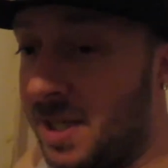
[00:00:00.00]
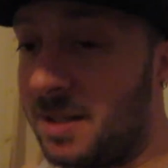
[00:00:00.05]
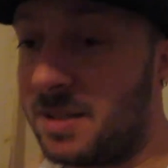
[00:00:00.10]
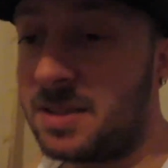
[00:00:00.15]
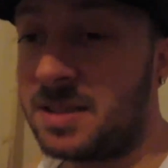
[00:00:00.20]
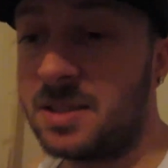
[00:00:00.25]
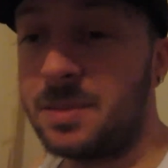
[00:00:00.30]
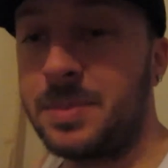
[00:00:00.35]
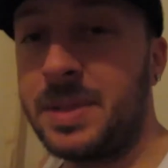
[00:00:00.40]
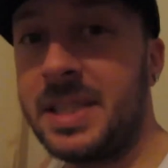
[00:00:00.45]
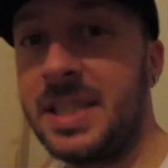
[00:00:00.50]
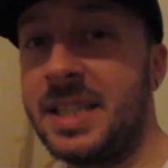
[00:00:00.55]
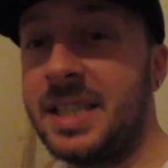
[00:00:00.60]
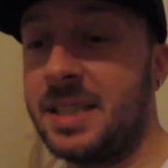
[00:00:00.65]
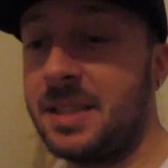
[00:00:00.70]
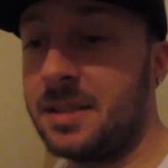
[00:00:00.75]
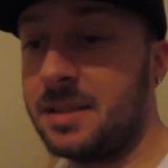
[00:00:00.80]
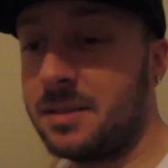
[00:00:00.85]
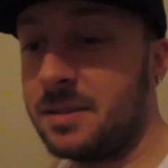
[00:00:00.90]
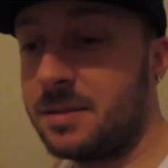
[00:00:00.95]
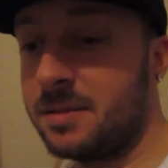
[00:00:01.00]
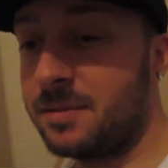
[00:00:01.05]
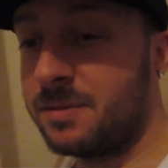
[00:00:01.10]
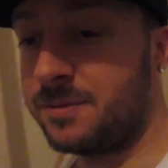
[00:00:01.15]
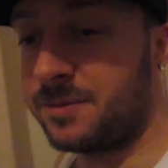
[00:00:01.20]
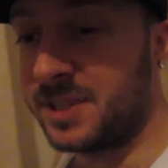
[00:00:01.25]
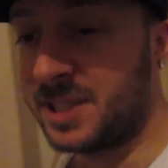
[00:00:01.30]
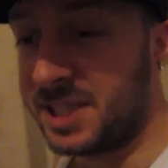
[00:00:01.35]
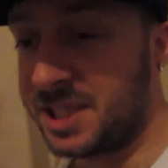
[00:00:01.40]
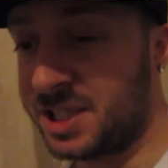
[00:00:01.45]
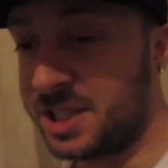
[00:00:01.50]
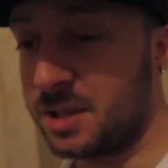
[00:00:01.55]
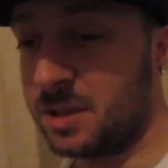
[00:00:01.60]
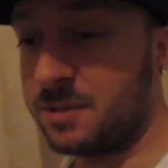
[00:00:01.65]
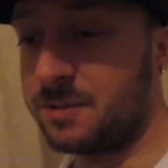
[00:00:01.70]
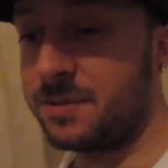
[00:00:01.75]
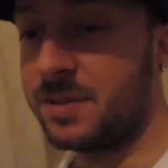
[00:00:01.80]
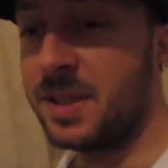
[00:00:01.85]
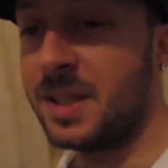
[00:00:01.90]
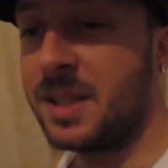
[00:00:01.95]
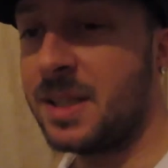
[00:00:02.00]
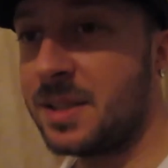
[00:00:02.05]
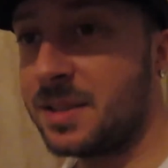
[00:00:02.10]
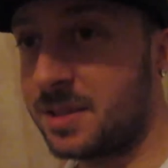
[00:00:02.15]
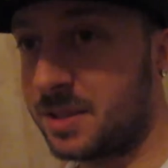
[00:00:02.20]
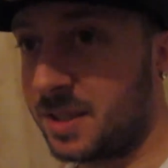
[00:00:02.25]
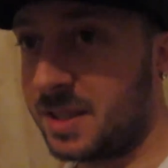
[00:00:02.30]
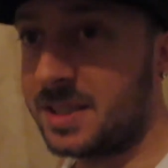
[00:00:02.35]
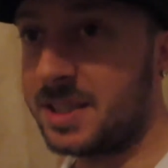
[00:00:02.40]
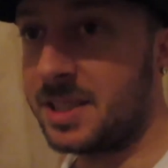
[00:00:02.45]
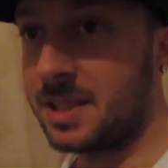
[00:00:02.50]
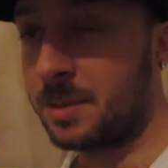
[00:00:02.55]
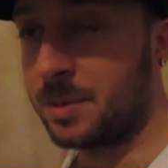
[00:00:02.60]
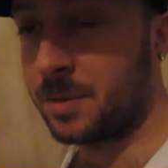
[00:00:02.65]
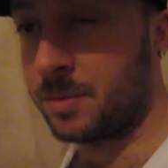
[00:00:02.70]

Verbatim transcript: going to be finishing off tidying up